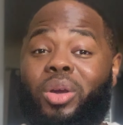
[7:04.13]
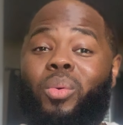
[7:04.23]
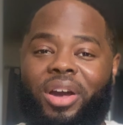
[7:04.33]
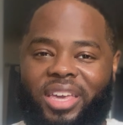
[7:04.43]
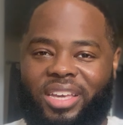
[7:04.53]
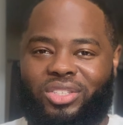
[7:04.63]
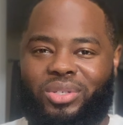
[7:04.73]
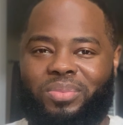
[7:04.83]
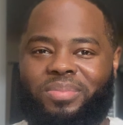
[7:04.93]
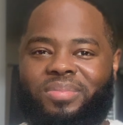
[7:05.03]
walking into.
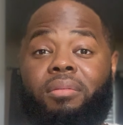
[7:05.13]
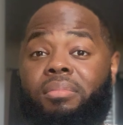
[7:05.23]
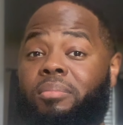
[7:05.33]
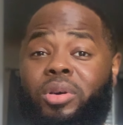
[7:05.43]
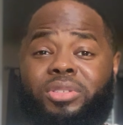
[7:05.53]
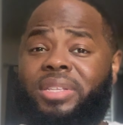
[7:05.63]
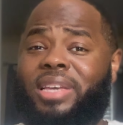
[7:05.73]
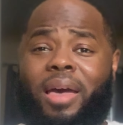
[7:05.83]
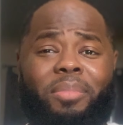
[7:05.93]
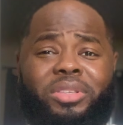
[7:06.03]
Most of the
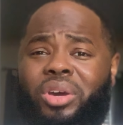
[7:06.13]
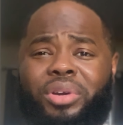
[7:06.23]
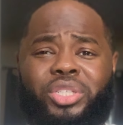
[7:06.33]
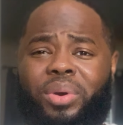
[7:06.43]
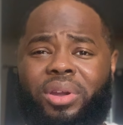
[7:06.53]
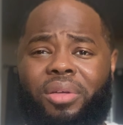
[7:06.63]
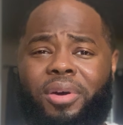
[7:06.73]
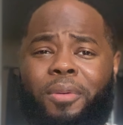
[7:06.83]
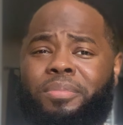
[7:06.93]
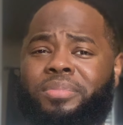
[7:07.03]
time, it's no issue at all,
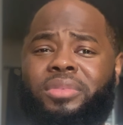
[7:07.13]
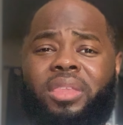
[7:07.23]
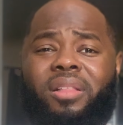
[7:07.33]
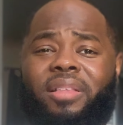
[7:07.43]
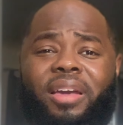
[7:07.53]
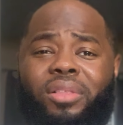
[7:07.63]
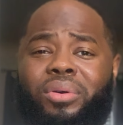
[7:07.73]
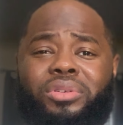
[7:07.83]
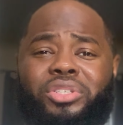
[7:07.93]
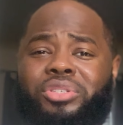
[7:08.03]
though.
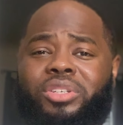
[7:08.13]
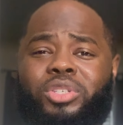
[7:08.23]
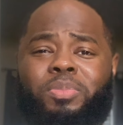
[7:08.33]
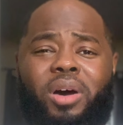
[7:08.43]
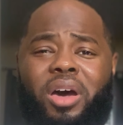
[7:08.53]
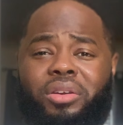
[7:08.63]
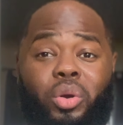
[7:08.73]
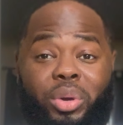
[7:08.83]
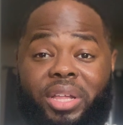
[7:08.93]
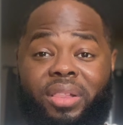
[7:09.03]
Landlords usually respond
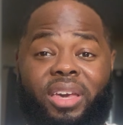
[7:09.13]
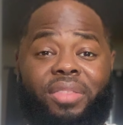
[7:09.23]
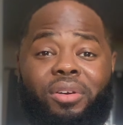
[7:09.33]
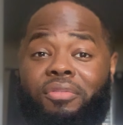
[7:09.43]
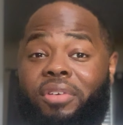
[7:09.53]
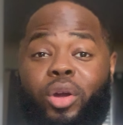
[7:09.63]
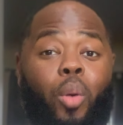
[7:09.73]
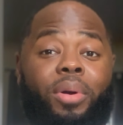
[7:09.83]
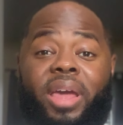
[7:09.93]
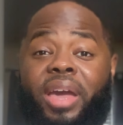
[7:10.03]
quickly, and they're very
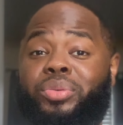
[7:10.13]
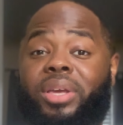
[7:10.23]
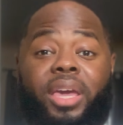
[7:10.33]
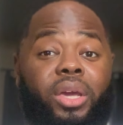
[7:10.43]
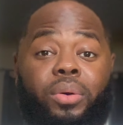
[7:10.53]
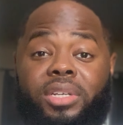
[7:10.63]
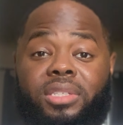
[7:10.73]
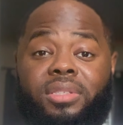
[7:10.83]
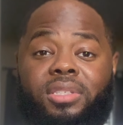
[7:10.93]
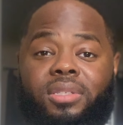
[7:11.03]
open to answering any
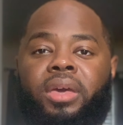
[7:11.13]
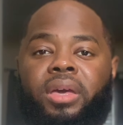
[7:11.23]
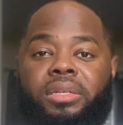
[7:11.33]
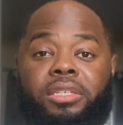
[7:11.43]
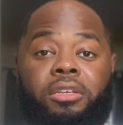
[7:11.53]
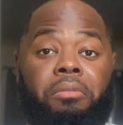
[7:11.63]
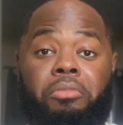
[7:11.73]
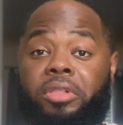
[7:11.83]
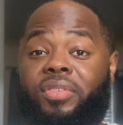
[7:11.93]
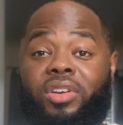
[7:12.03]
questions. Some
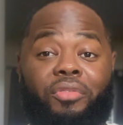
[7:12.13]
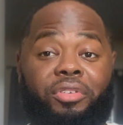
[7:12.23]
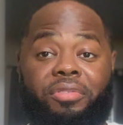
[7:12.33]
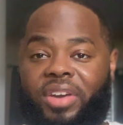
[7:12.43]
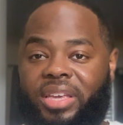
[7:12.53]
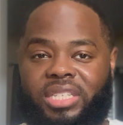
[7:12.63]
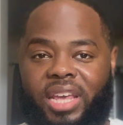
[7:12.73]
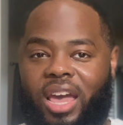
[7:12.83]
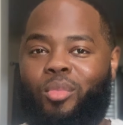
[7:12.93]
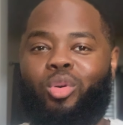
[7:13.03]
will even offer to
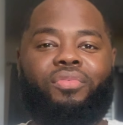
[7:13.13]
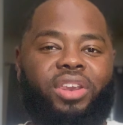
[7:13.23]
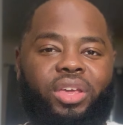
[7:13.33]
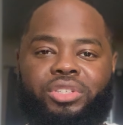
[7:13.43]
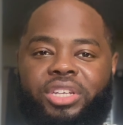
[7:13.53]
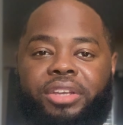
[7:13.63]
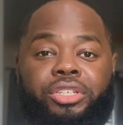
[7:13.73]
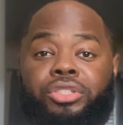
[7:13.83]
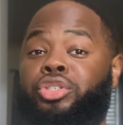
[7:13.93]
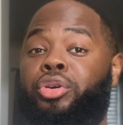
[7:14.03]
FaceTime or video chat
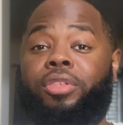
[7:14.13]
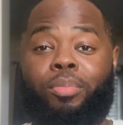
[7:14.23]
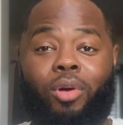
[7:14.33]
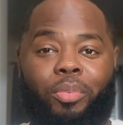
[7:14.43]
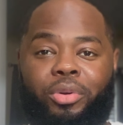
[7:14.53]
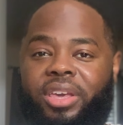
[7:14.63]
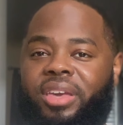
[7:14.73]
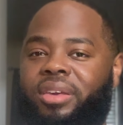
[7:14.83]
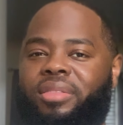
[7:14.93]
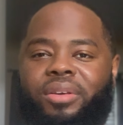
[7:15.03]
just to show you their
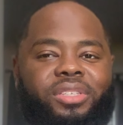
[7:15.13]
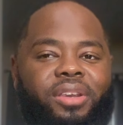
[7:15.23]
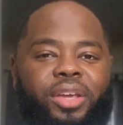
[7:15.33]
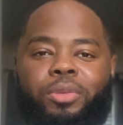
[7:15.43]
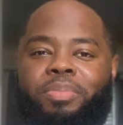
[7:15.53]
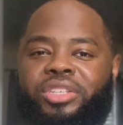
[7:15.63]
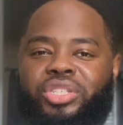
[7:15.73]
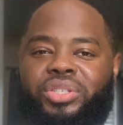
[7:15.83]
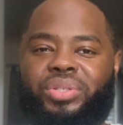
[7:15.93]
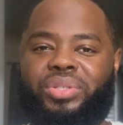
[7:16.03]
property. They'll send extra
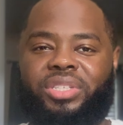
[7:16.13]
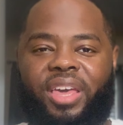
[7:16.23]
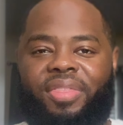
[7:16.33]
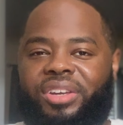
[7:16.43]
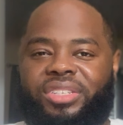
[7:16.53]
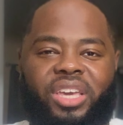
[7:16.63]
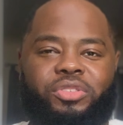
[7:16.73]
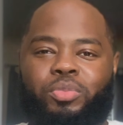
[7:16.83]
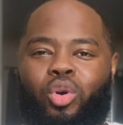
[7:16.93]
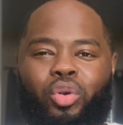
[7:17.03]
pictures, and that just
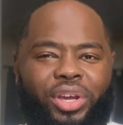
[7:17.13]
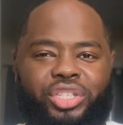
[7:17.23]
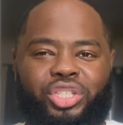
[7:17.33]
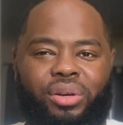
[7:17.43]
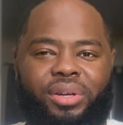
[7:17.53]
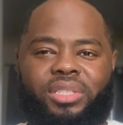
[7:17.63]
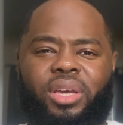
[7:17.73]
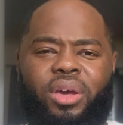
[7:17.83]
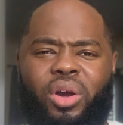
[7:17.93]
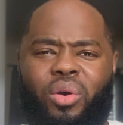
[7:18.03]
gives more reassurance,
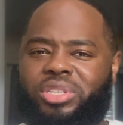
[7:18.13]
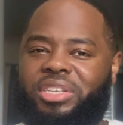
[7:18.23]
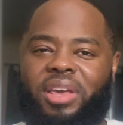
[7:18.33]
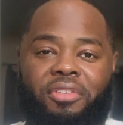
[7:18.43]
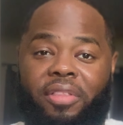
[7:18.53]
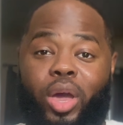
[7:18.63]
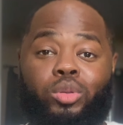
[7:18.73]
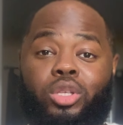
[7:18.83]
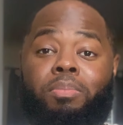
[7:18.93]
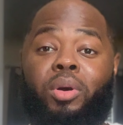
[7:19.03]
which definitely
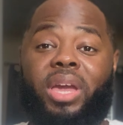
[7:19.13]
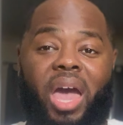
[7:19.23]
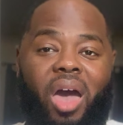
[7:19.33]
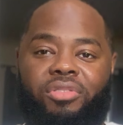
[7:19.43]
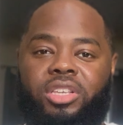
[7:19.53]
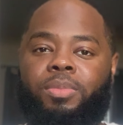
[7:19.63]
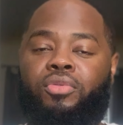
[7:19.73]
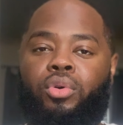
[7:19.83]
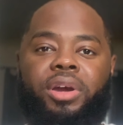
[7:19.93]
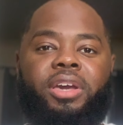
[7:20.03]
helps with building confidence
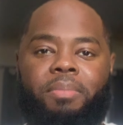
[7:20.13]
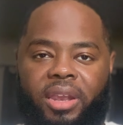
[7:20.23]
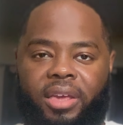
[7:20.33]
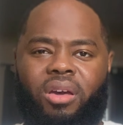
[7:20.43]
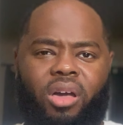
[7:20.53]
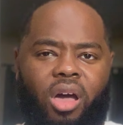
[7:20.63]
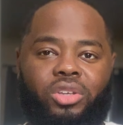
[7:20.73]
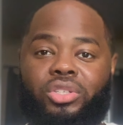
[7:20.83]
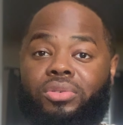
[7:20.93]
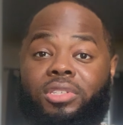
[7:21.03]
before committing.
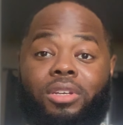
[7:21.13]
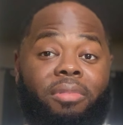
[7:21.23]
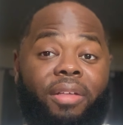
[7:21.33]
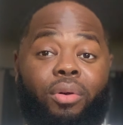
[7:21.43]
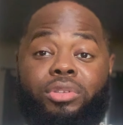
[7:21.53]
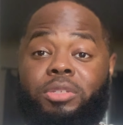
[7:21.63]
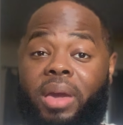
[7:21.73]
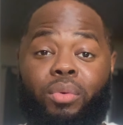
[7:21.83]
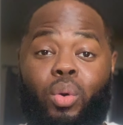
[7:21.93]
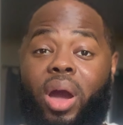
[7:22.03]
Also, some landlords
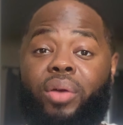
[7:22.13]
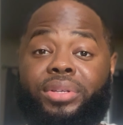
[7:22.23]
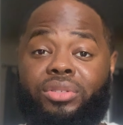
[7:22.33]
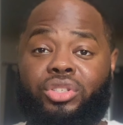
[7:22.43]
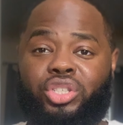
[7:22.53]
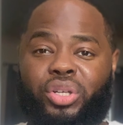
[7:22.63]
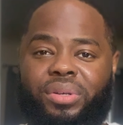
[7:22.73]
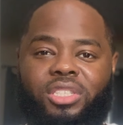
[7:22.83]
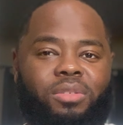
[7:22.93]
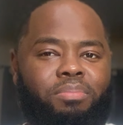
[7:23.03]
may require renter's
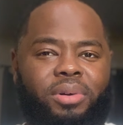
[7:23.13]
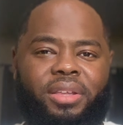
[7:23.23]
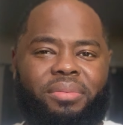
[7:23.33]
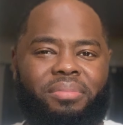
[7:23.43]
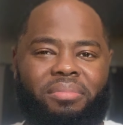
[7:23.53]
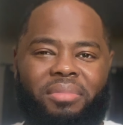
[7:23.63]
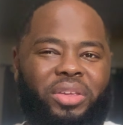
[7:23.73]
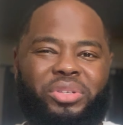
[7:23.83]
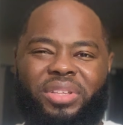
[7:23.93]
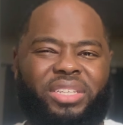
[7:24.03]
insurance, but that
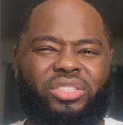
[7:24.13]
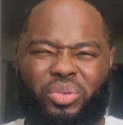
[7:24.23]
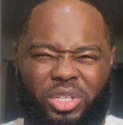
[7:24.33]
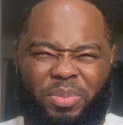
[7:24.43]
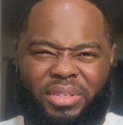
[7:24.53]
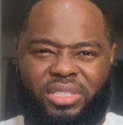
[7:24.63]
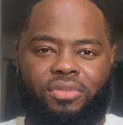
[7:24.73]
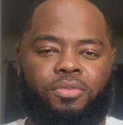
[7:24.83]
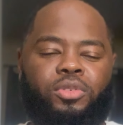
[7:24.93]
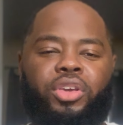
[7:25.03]
usually isn't too expensive,
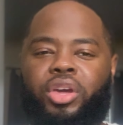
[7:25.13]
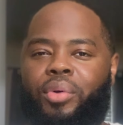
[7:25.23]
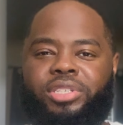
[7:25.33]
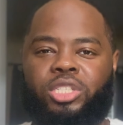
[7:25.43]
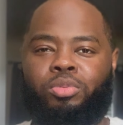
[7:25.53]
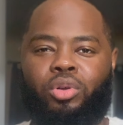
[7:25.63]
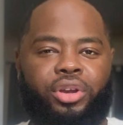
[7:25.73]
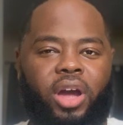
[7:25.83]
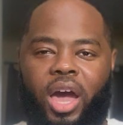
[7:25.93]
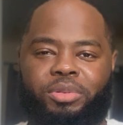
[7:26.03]
so you can always explore
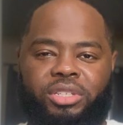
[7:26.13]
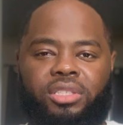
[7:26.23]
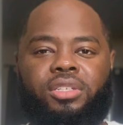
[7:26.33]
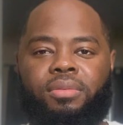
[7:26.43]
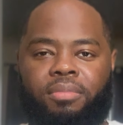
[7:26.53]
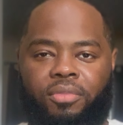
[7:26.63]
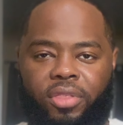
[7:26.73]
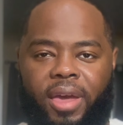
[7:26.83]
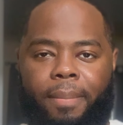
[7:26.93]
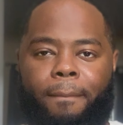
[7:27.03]
your options for
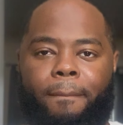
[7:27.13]
that.